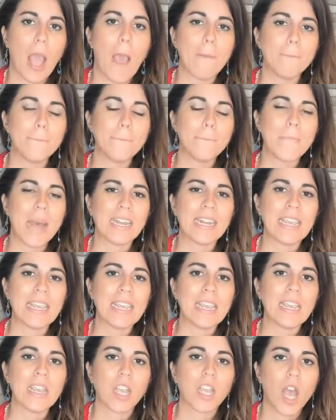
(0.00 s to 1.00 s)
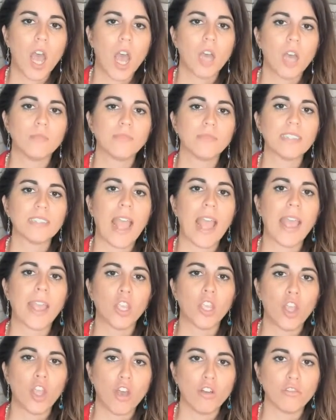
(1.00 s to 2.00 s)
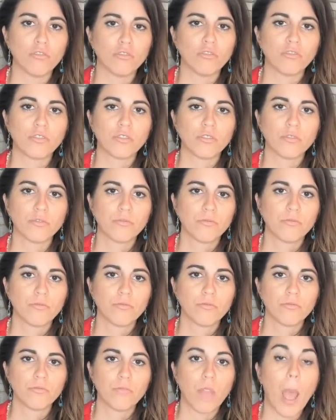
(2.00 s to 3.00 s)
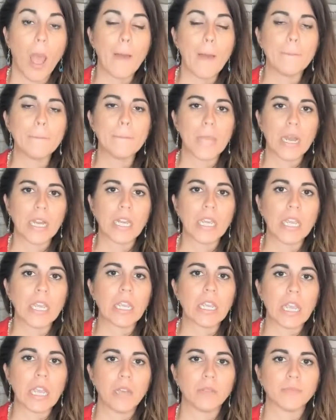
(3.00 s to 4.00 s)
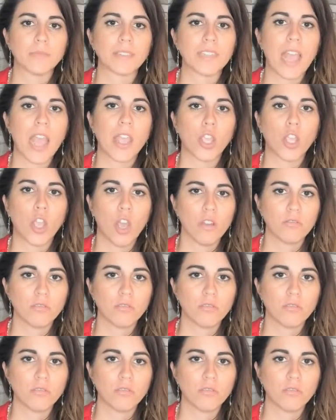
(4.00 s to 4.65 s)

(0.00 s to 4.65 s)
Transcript: Money comes and goes. Money comes and goes.